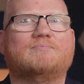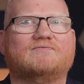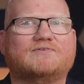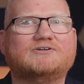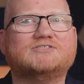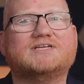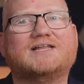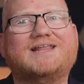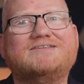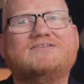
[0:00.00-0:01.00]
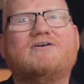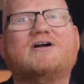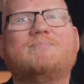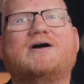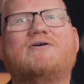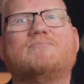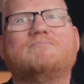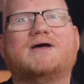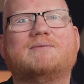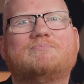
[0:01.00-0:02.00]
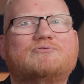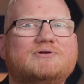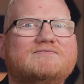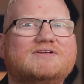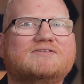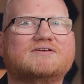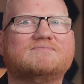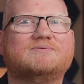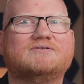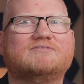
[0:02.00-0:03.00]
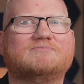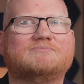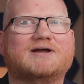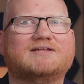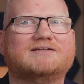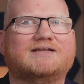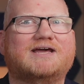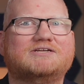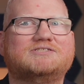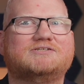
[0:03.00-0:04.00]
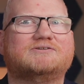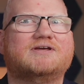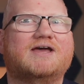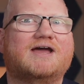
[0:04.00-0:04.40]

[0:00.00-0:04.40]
But first, let's talk about my previous experience with Wayland last year